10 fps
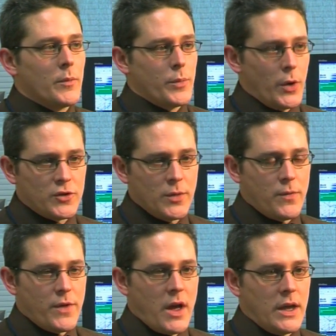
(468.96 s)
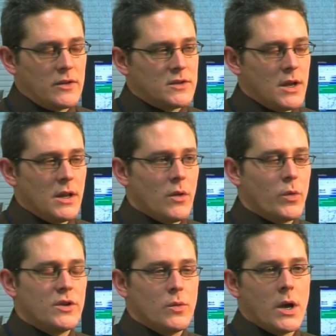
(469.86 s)
but on top of that, externally
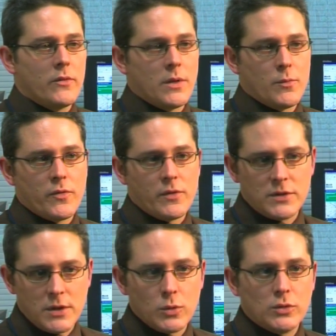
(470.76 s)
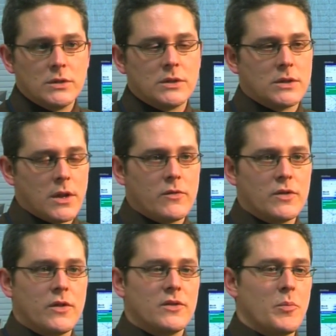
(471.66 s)
we do have a number of consultants and other
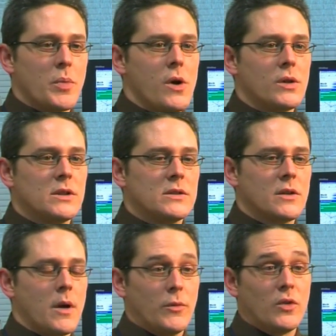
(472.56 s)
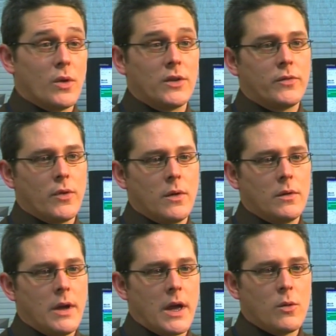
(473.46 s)
interested parties that come to us for
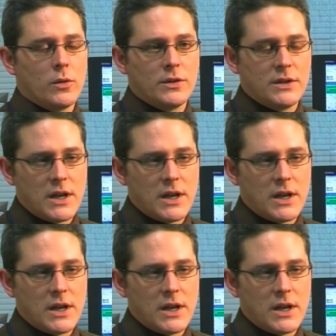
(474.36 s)
air quality